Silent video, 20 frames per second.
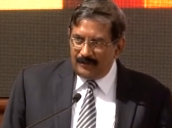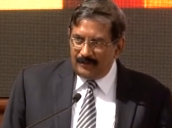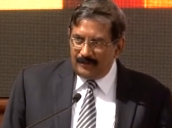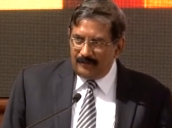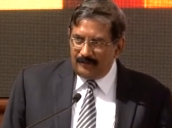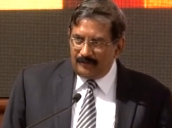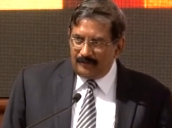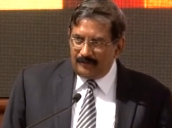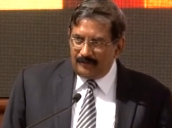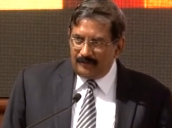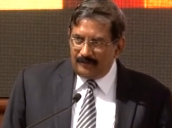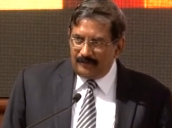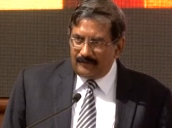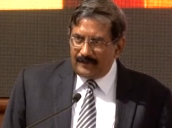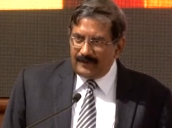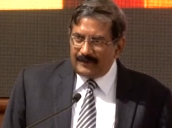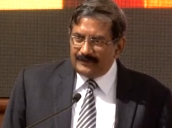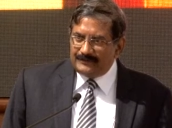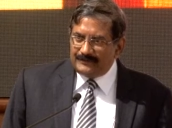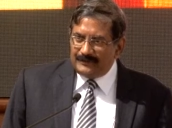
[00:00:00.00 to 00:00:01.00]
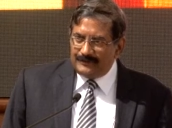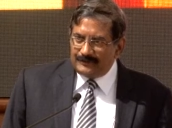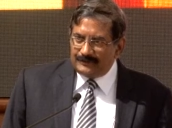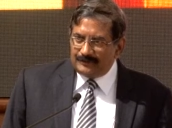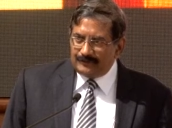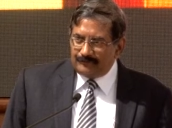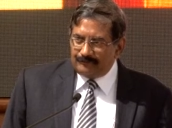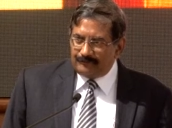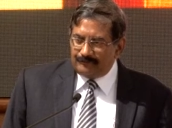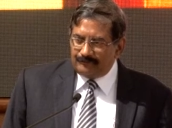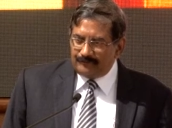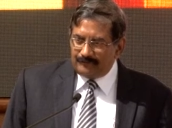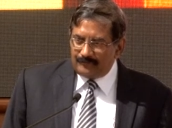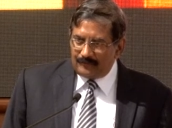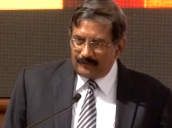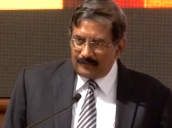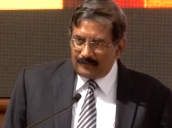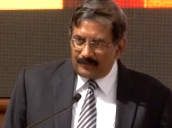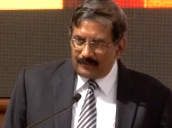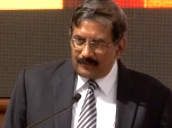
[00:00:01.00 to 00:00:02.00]
a rare sense of
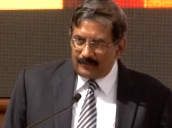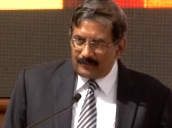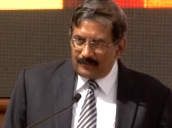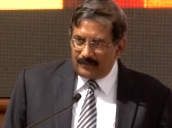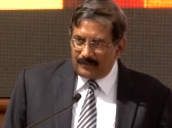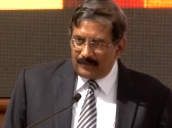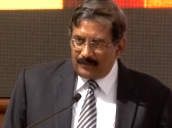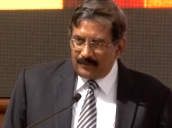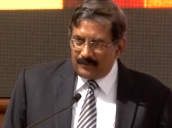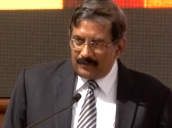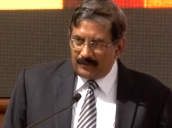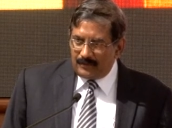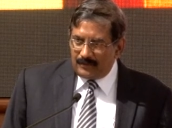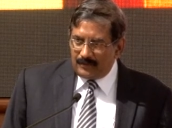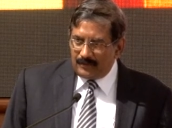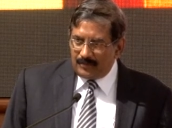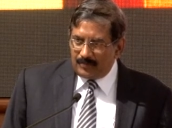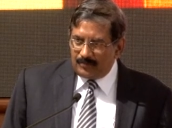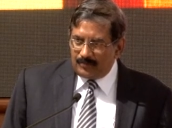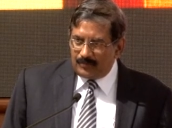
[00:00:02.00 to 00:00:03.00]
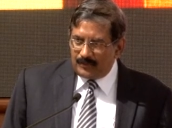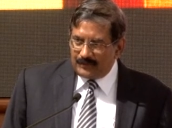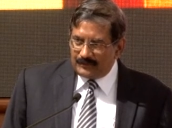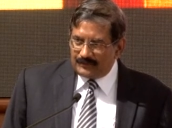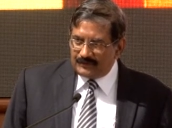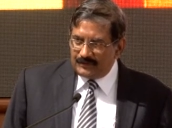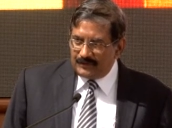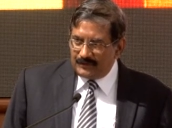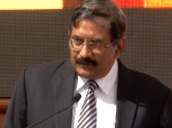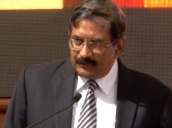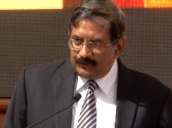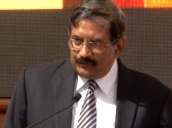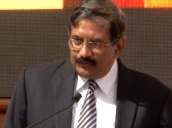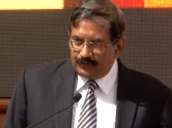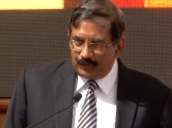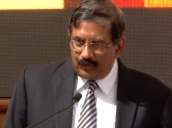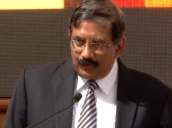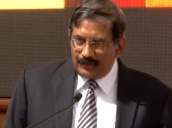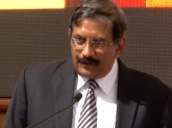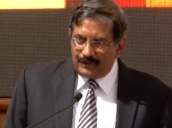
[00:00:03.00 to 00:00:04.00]
personal
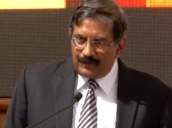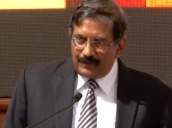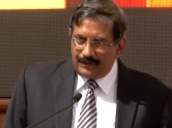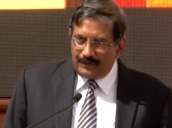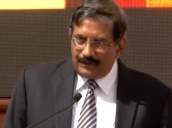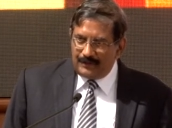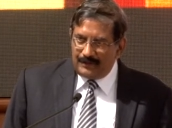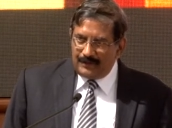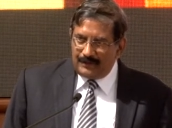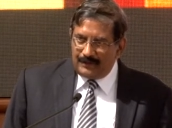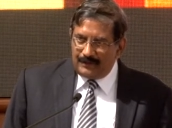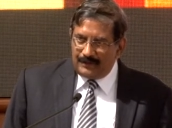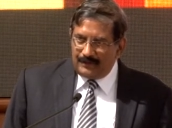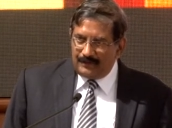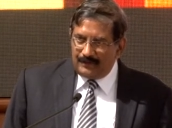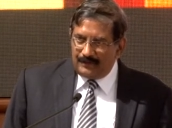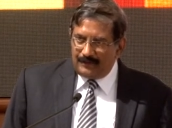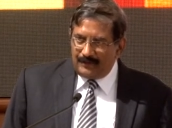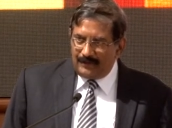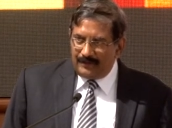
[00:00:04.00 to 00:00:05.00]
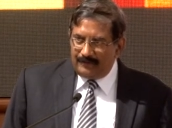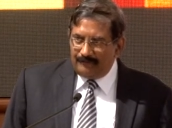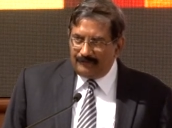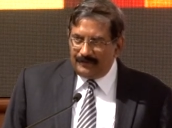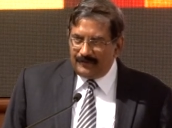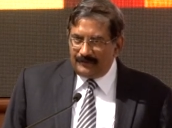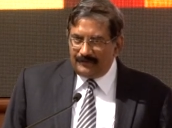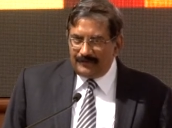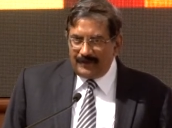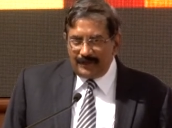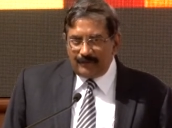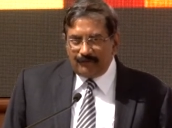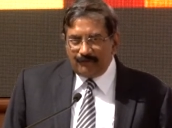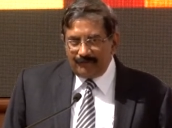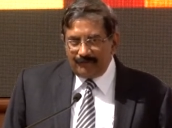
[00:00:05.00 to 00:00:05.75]
joy and we thank you